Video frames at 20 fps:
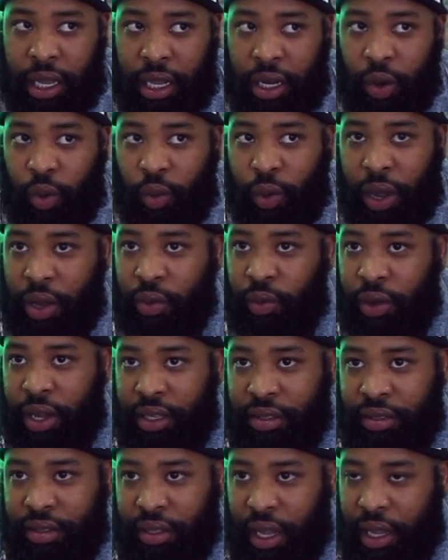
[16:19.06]
in a way
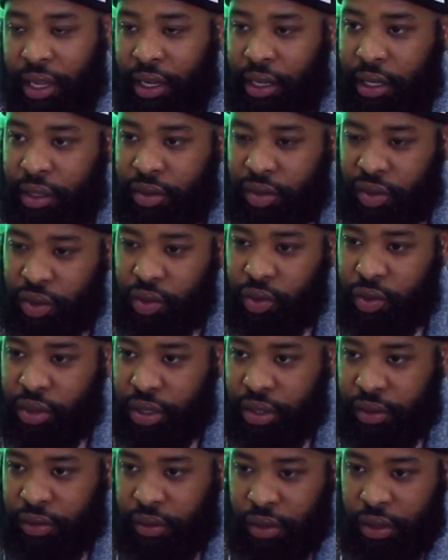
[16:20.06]
where it's like
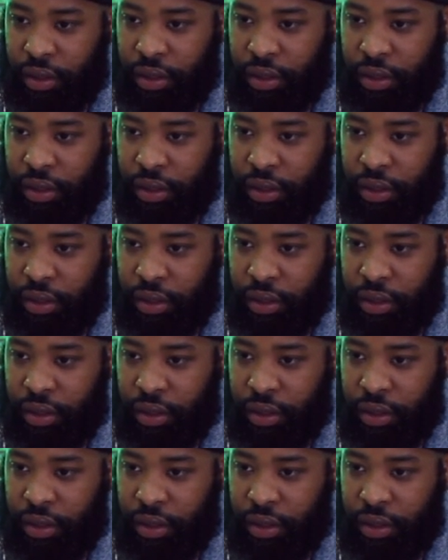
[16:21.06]
exclusive,